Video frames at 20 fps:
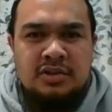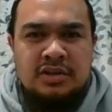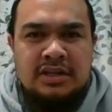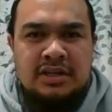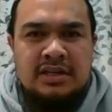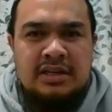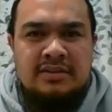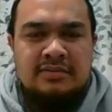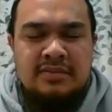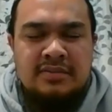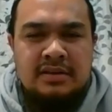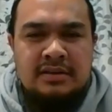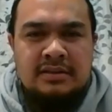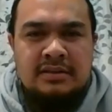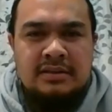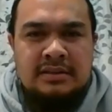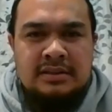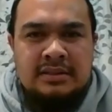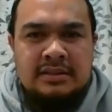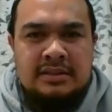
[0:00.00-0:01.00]
and
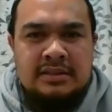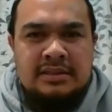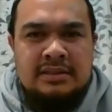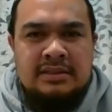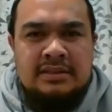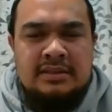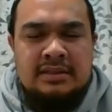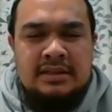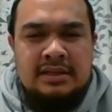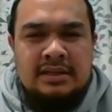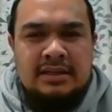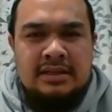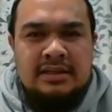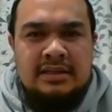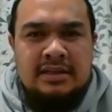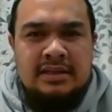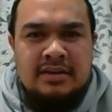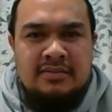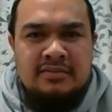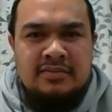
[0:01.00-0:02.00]

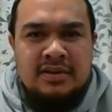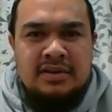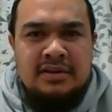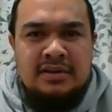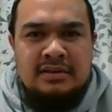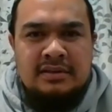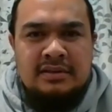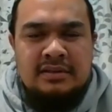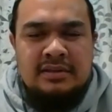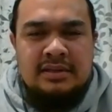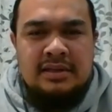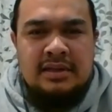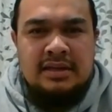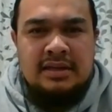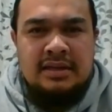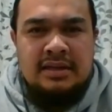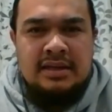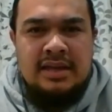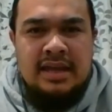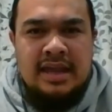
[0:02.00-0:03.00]
11,
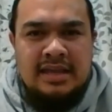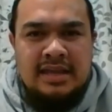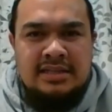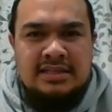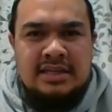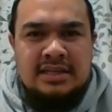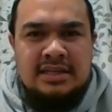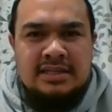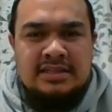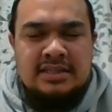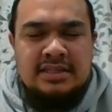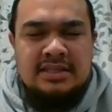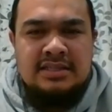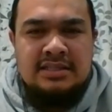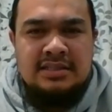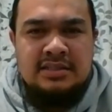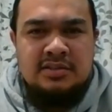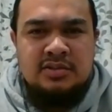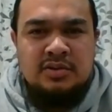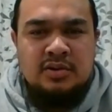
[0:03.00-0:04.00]
8 and 6
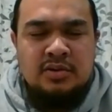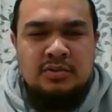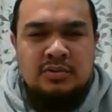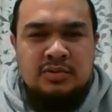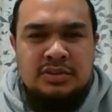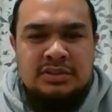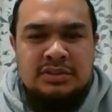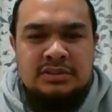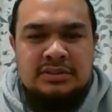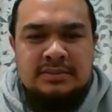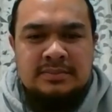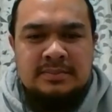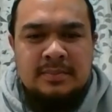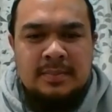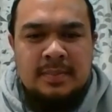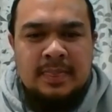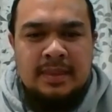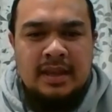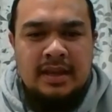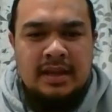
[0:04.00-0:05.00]
years old.
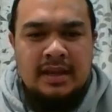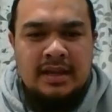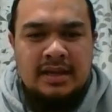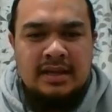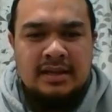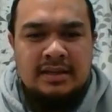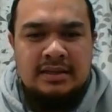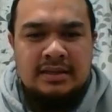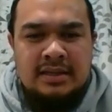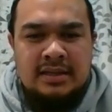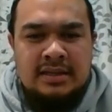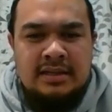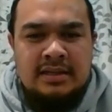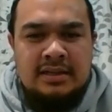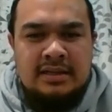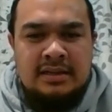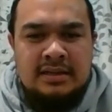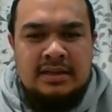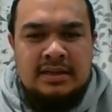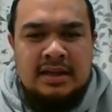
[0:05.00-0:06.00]

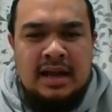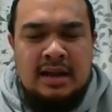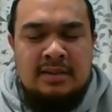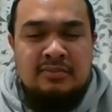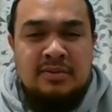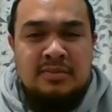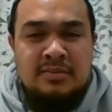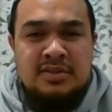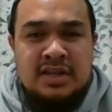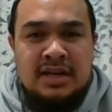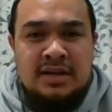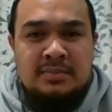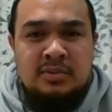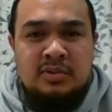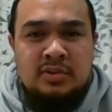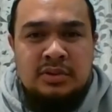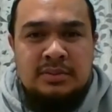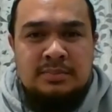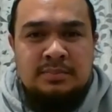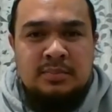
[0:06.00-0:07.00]
I'm from
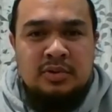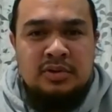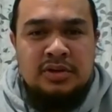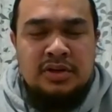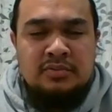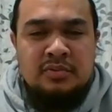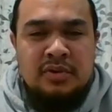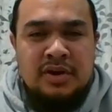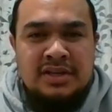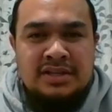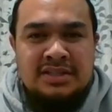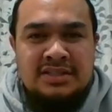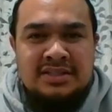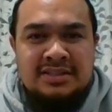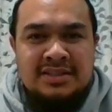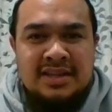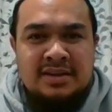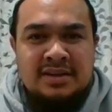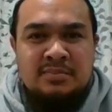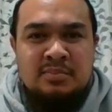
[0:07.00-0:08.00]
Samoa, born and
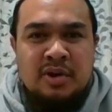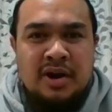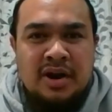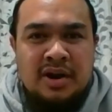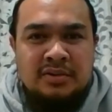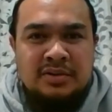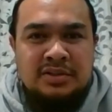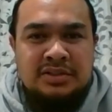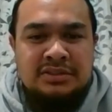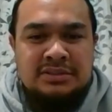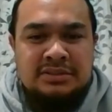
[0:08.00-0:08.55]
raised and proud.